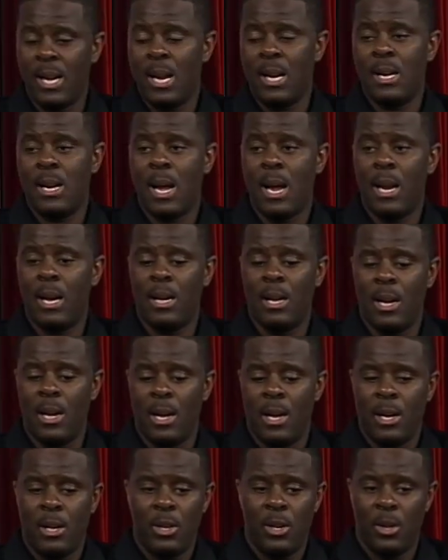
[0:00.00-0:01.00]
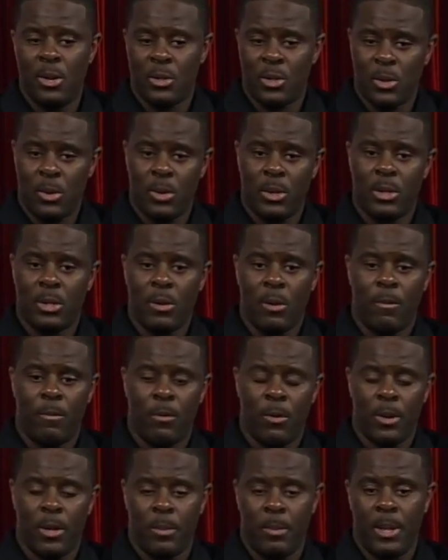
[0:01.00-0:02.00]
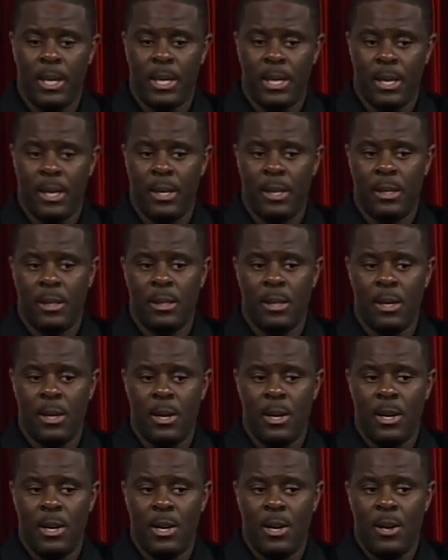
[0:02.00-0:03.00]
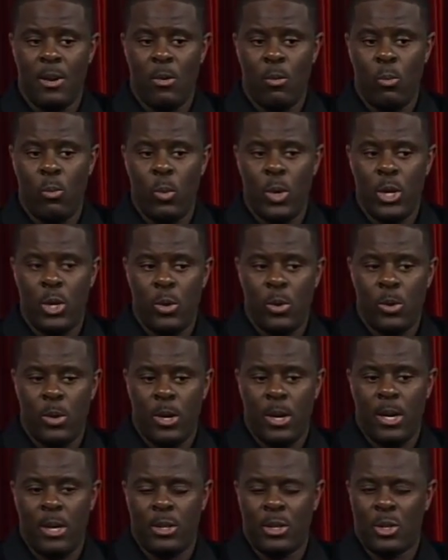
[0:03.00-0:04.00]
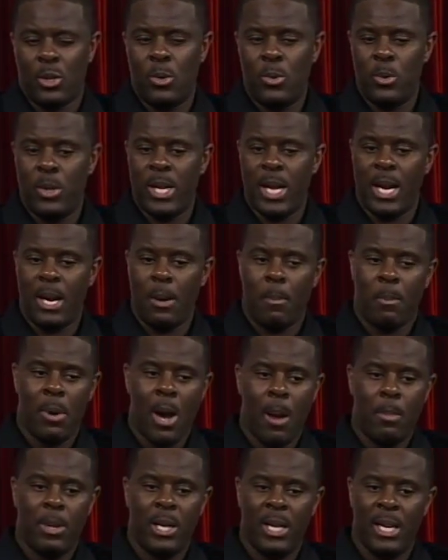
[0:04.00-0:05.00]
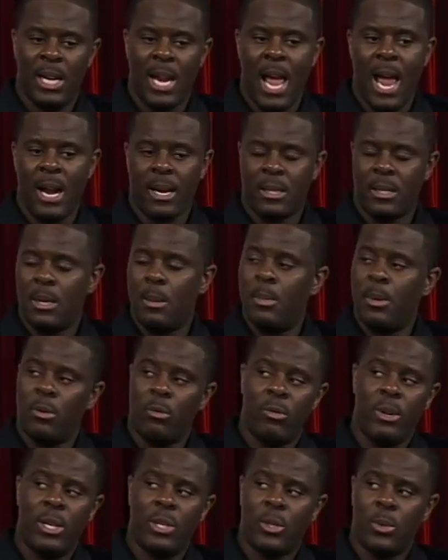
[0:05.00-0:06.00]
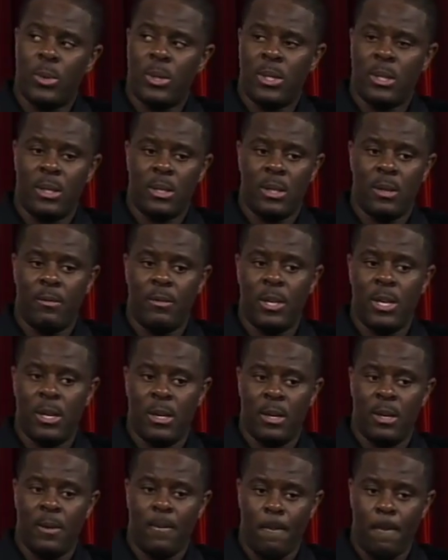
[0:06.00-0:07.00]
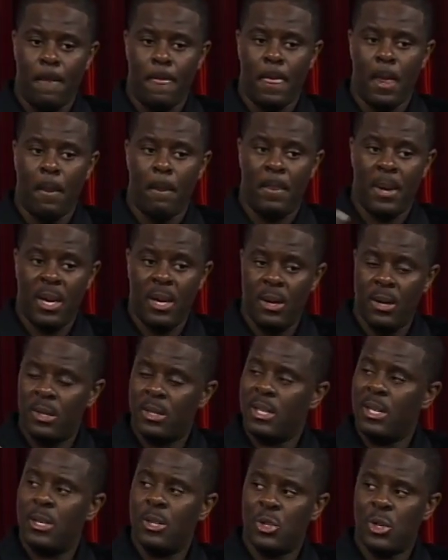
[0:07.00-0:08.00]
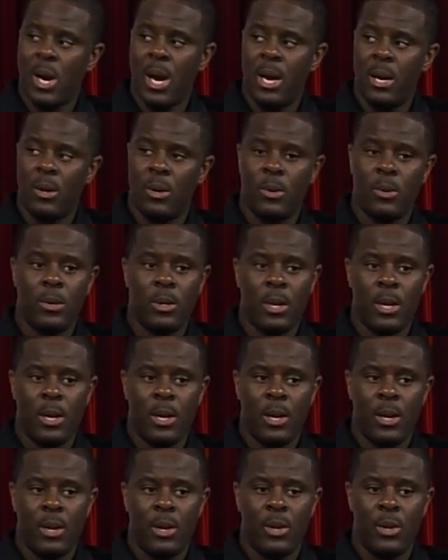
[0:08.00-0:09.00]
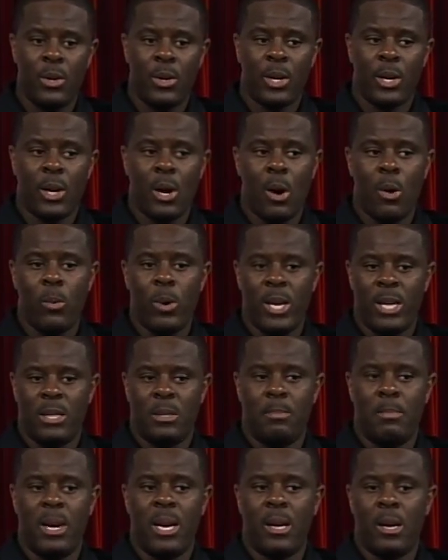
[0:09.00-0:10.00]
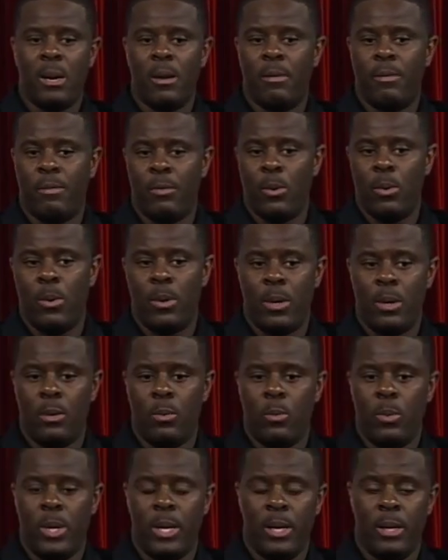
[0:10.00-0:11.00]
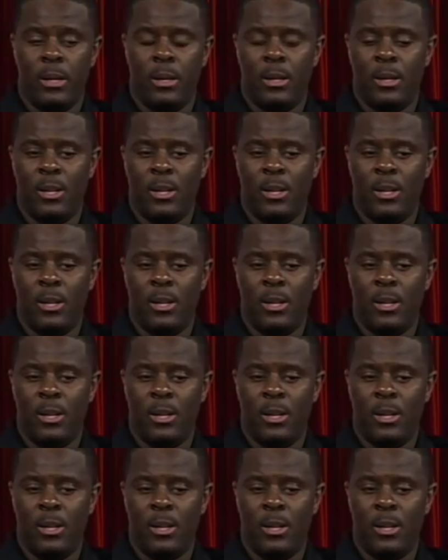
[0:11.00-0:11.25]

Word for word: that night, you know, so on and so forth. Because when you're a school that probably lacks some of the resources of your peers in the triangle, you can always make up for it with